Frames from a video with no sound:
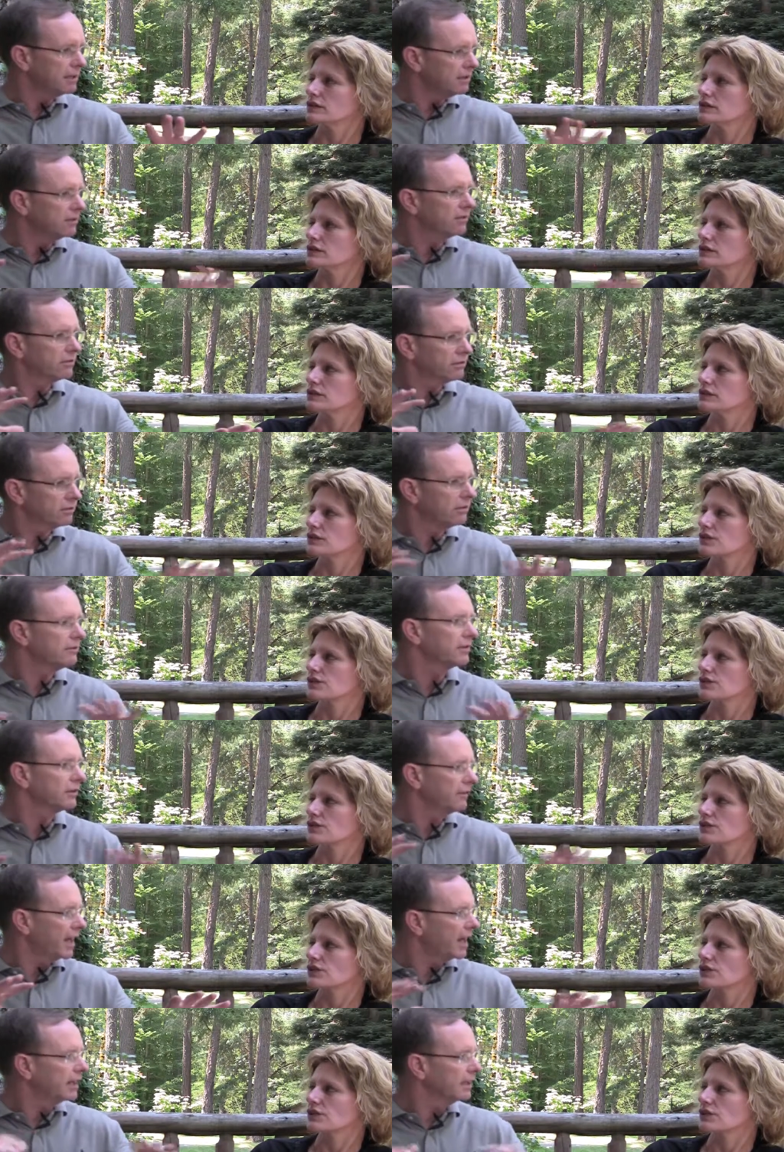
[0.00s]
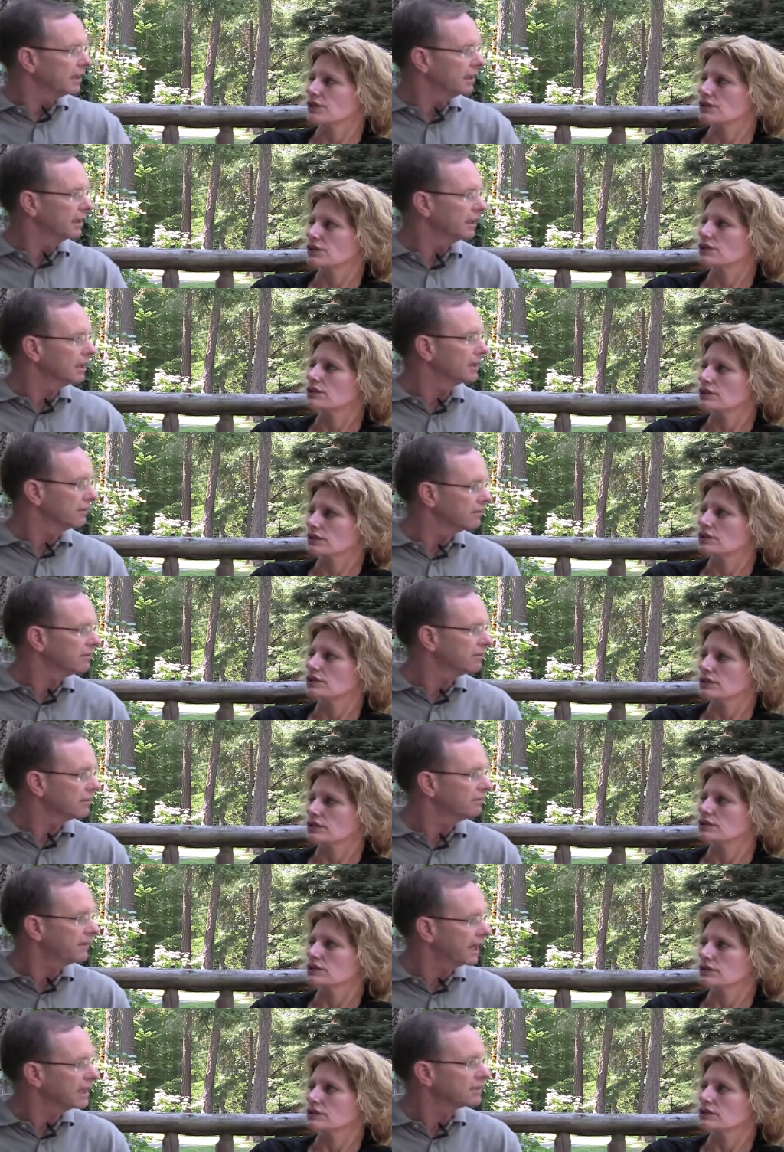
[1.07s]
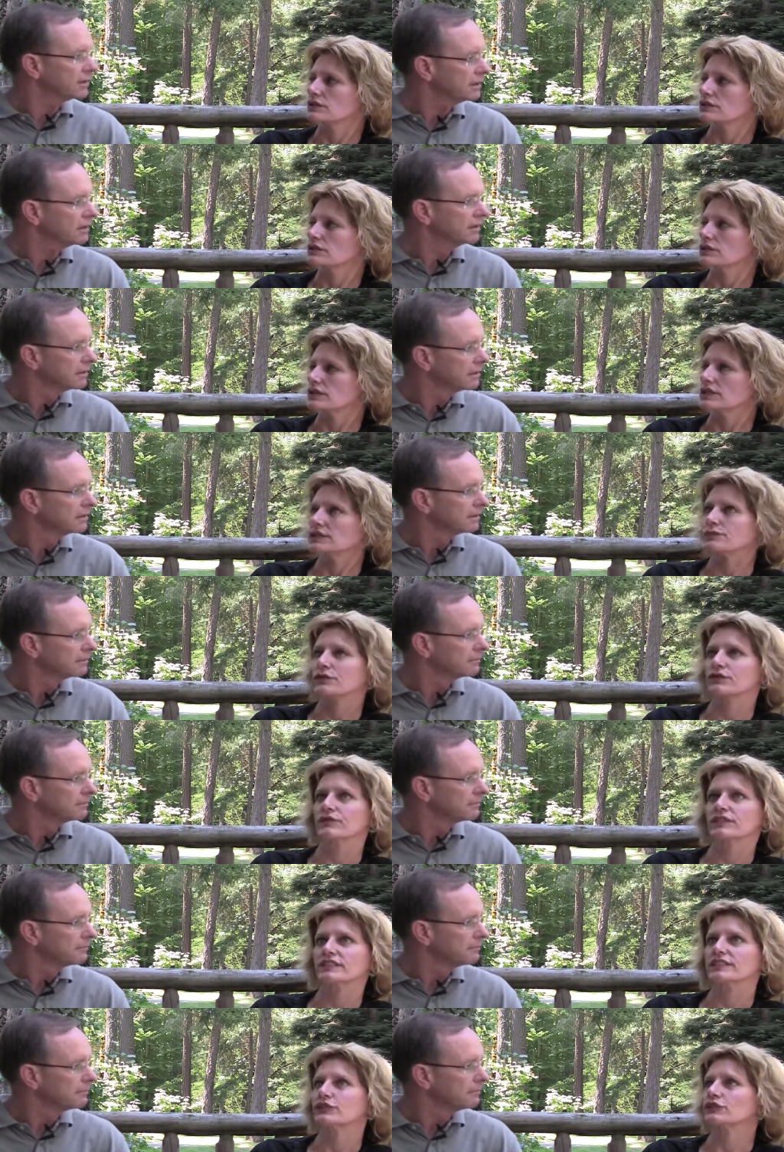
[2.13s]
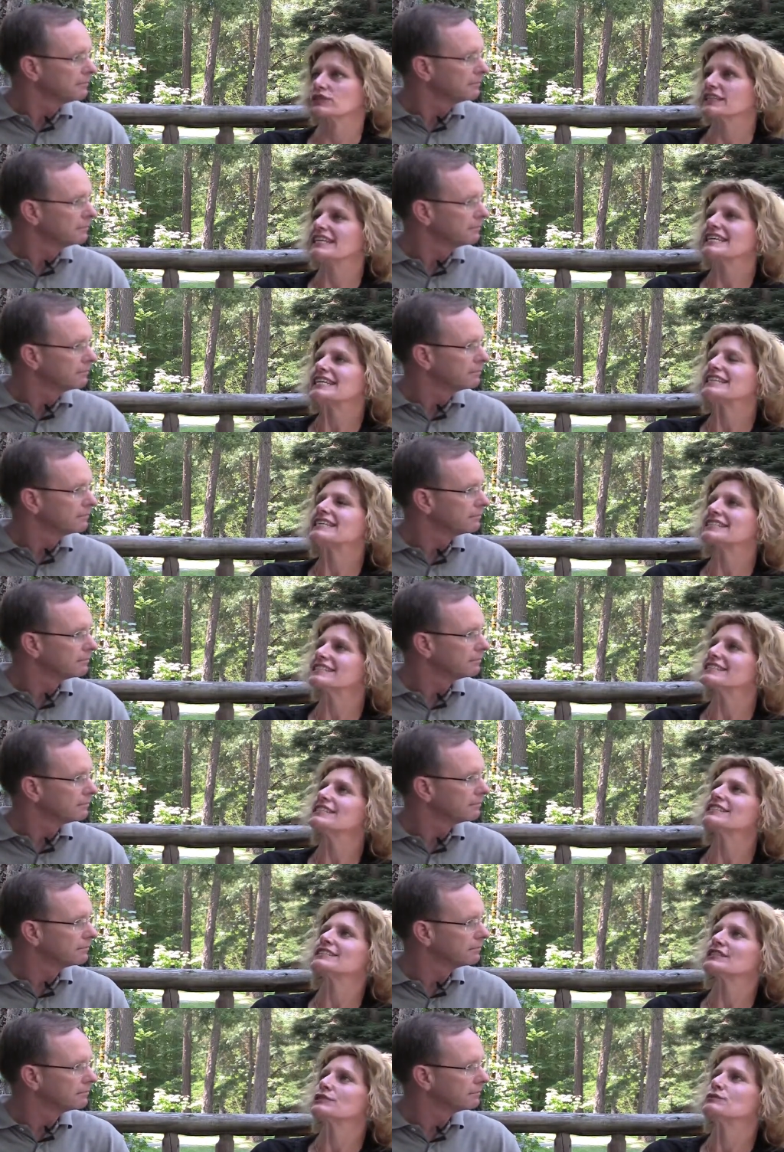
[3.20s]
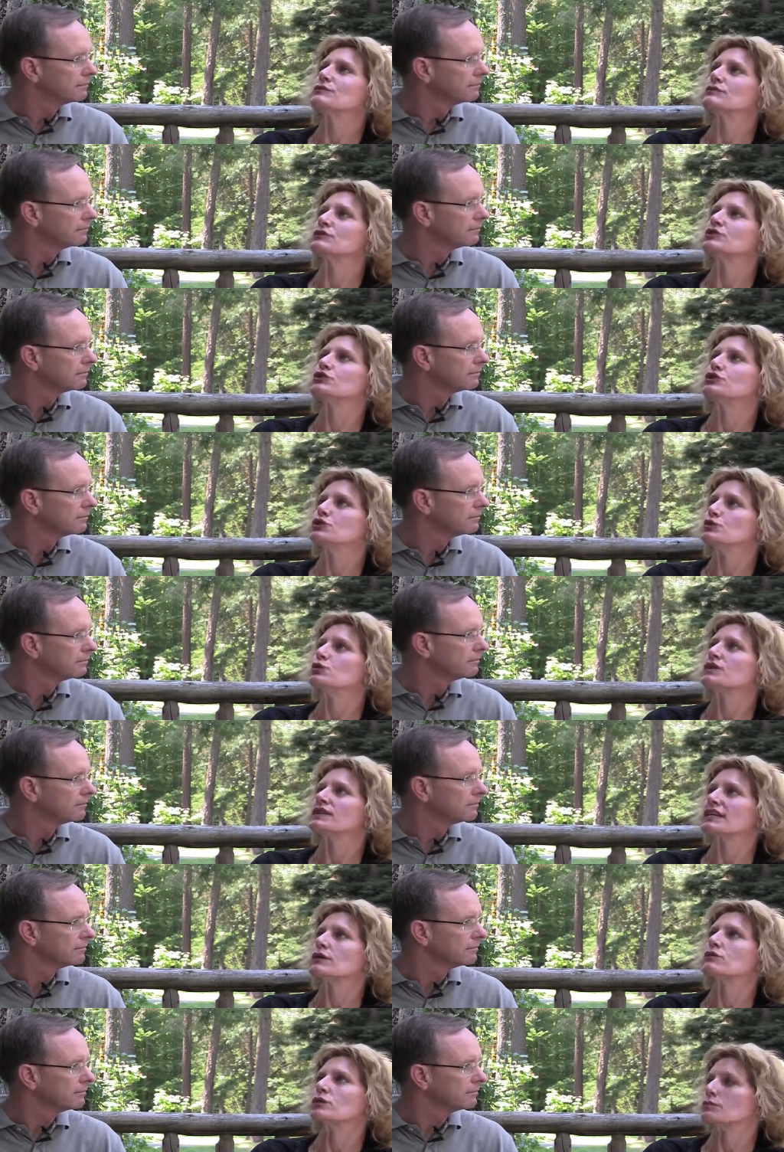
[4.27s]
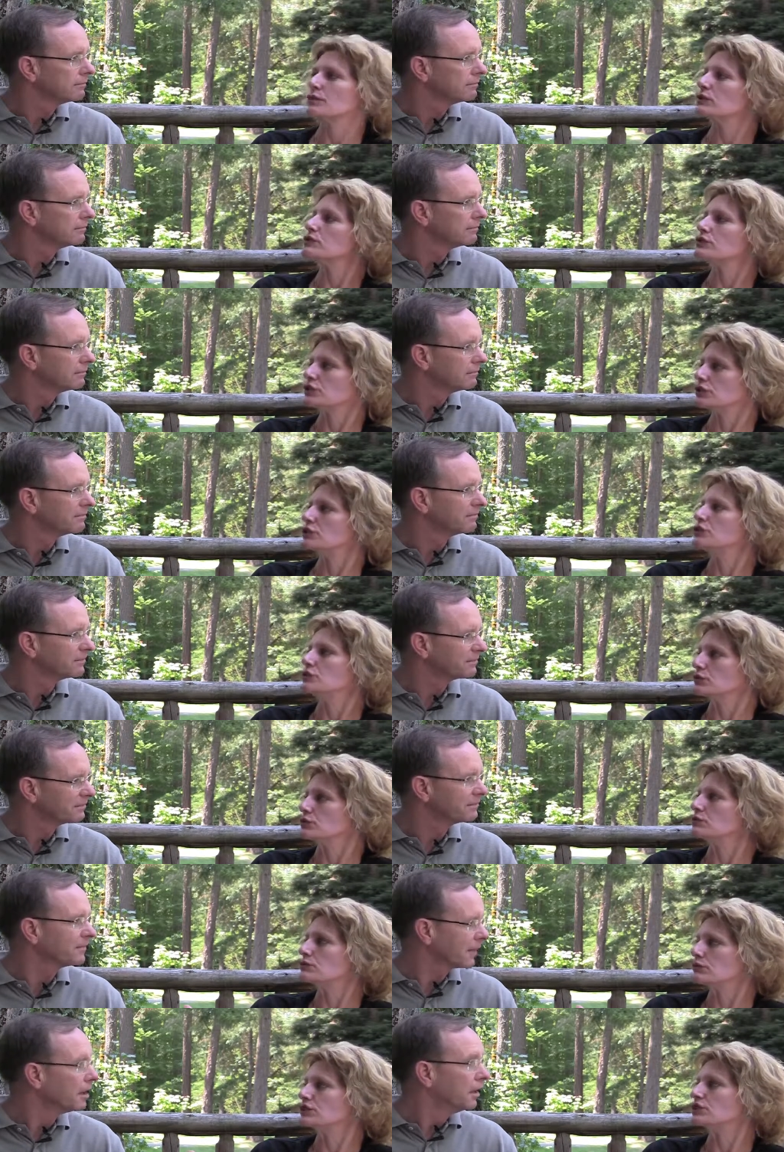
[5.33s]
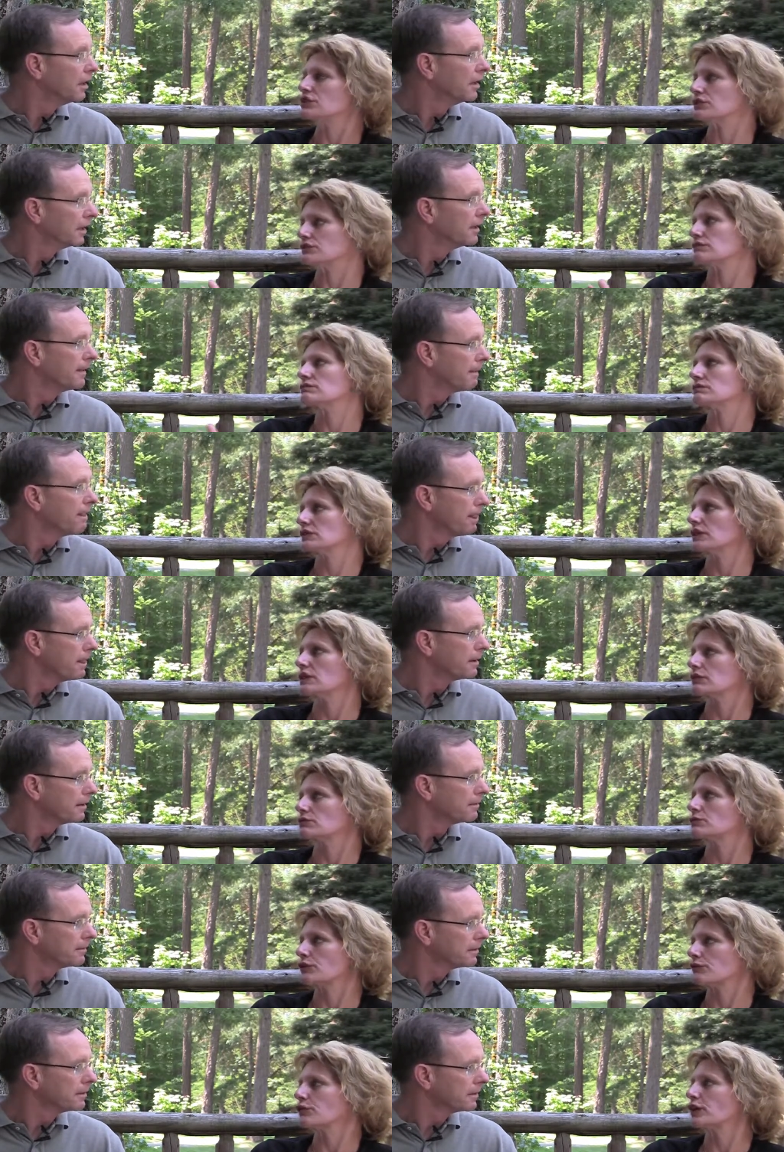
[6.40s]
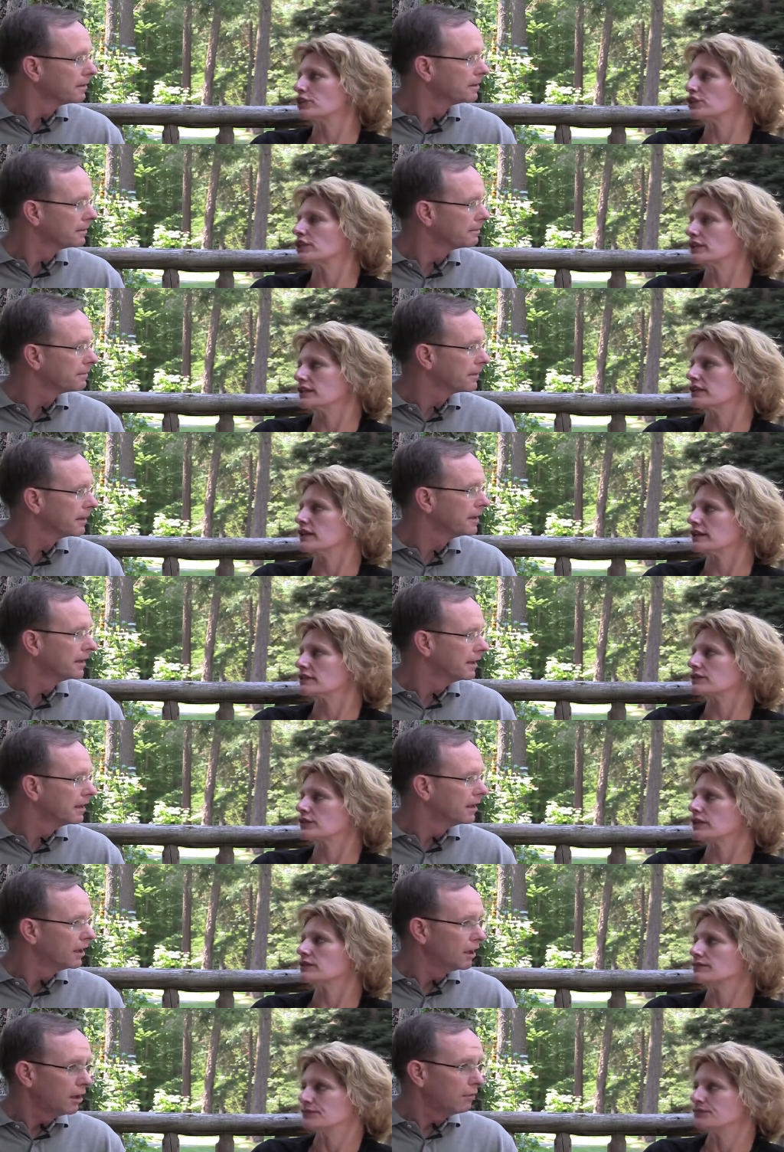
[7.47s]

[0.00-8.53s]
Speaker 1: can just service that in a consistent fashion.
Speaker 2: That's perfect, and you're letting the systems do what they were built to do, which is, you know, refreshing and nice, right?